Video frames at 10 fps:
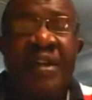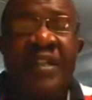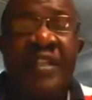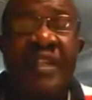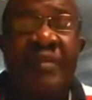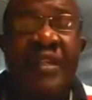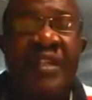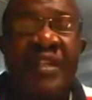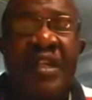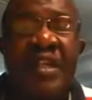If
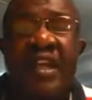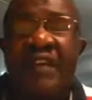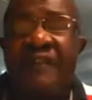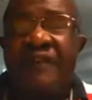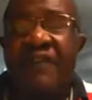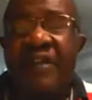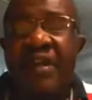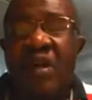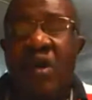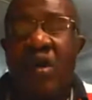the
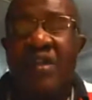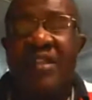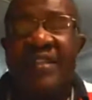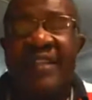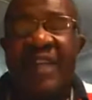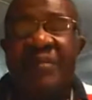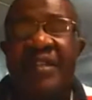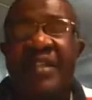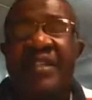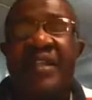concept is
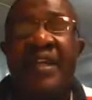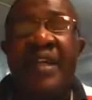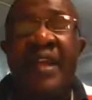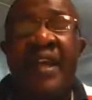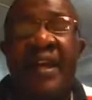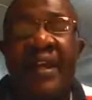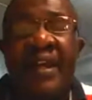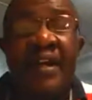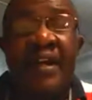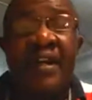clearly
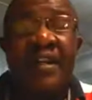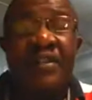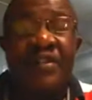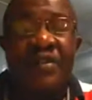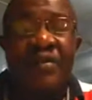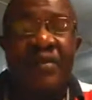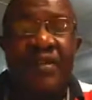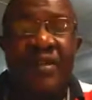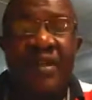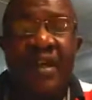understood,
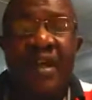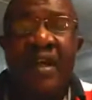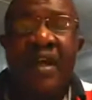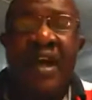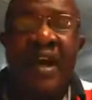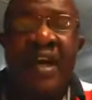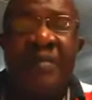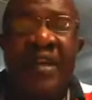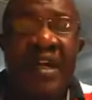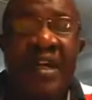I begin to
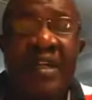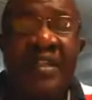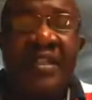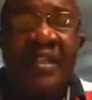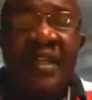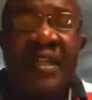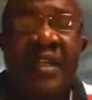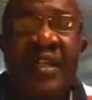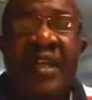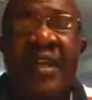understand that
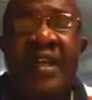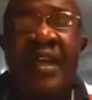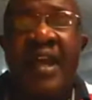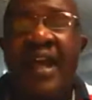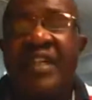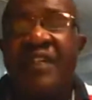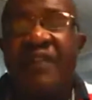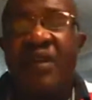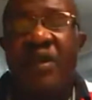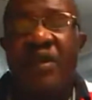in the cash
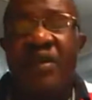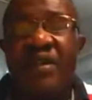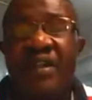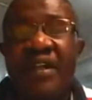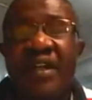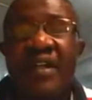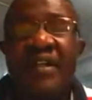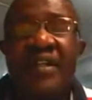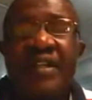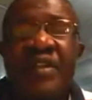flow,
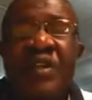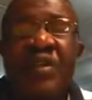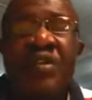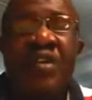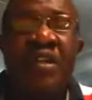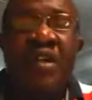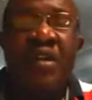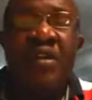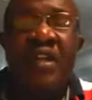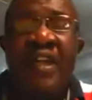you don't only
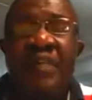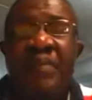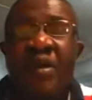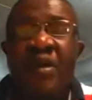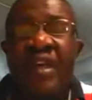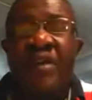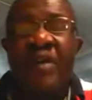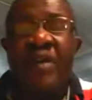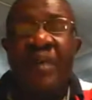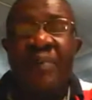get money in
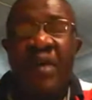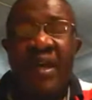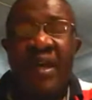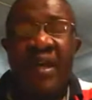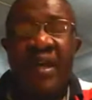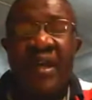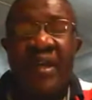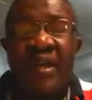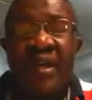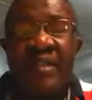your pocket,